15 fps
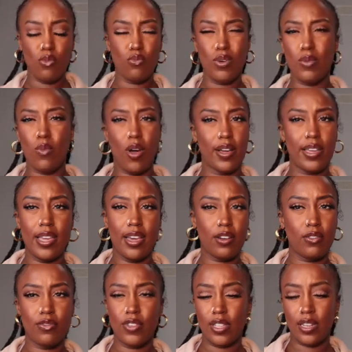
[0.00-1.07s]
When walking, I
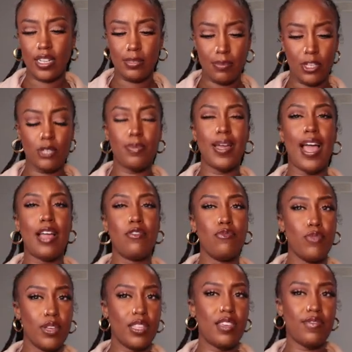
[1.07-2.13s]
don't feel it as much, but I
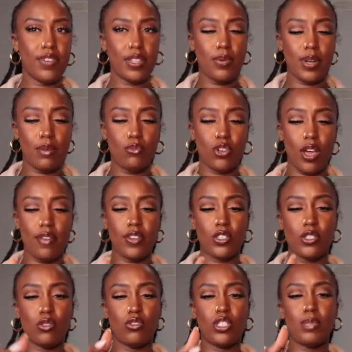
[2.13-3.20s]
really feel it when I'm driving.
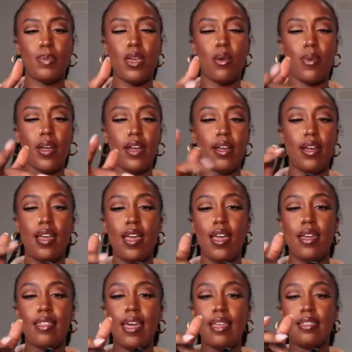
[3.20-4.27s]
So just be aware
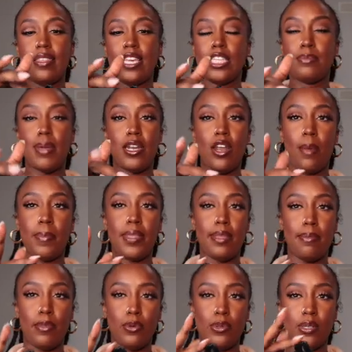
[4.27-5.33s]
that this might not be the
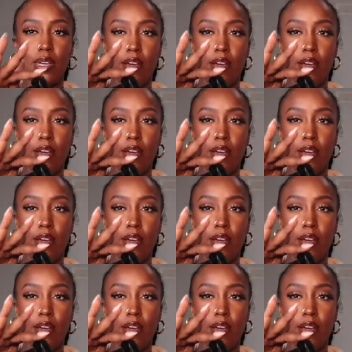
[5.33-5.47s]
most